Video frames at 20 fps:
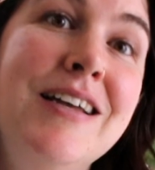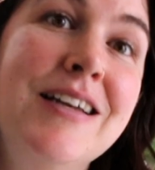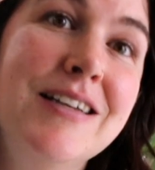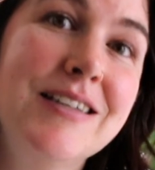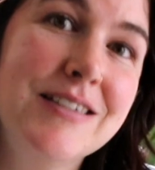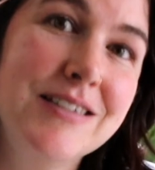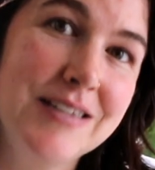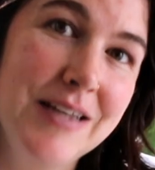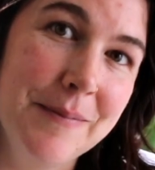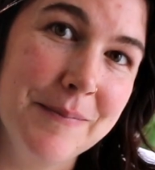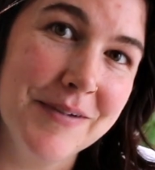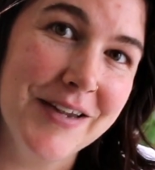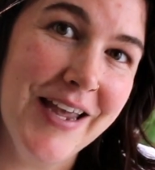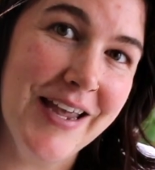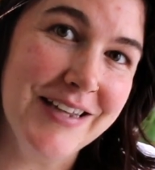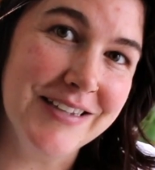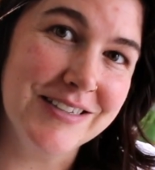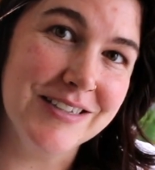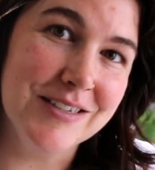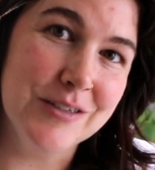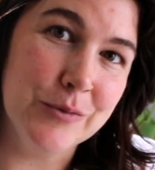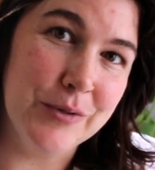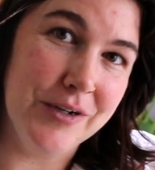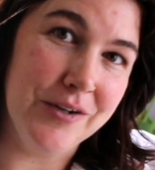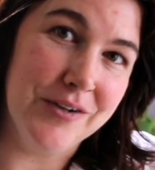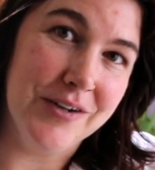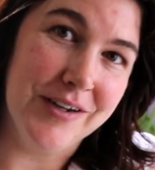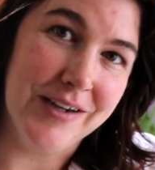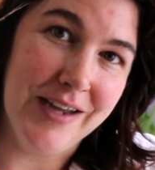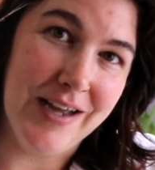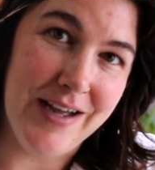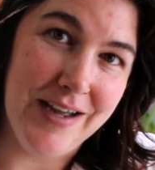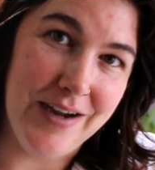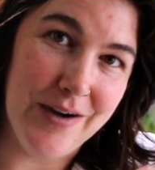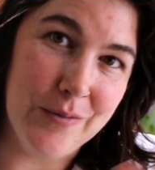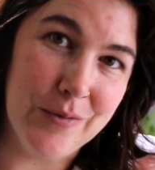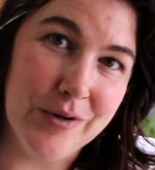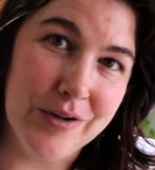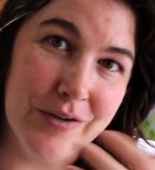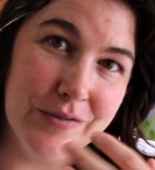some cases where you can cut
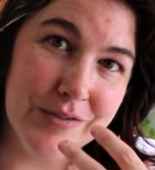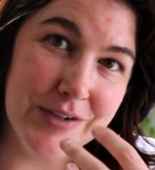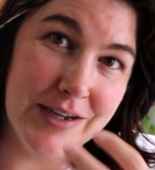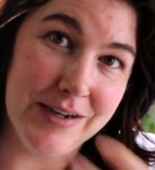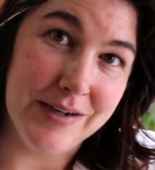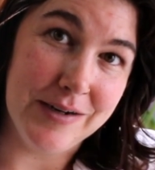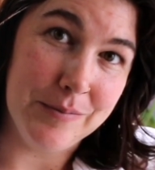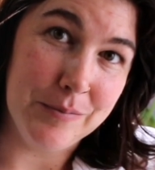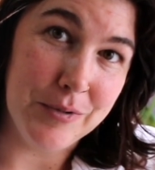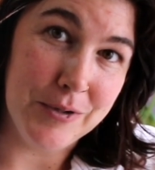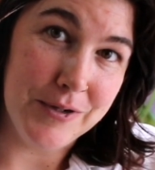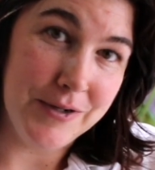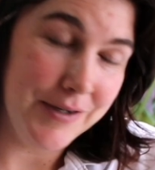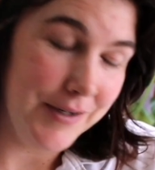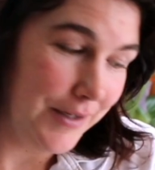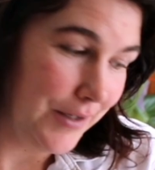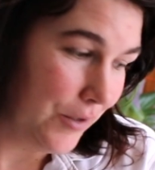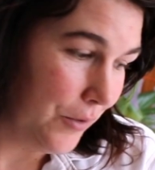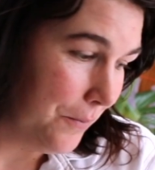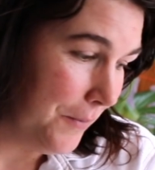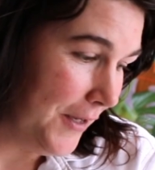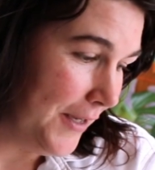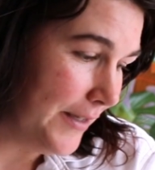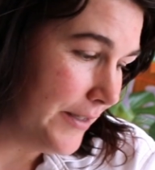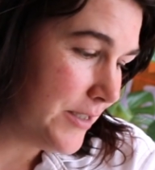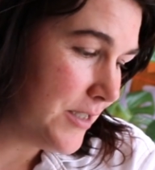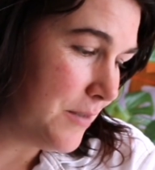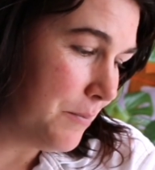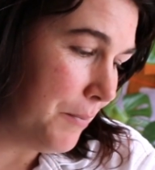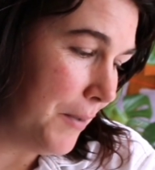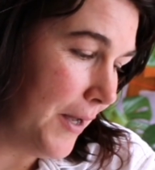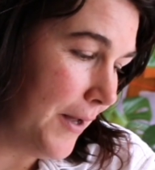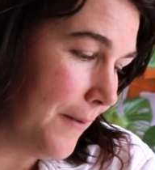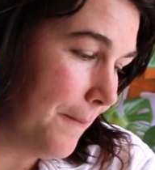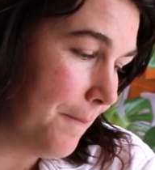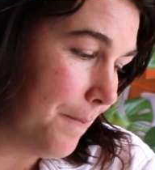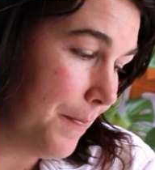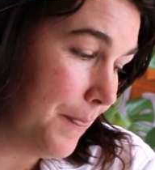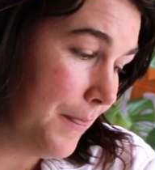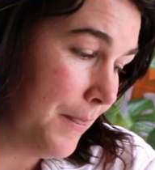out what you've done and put in a new piece, but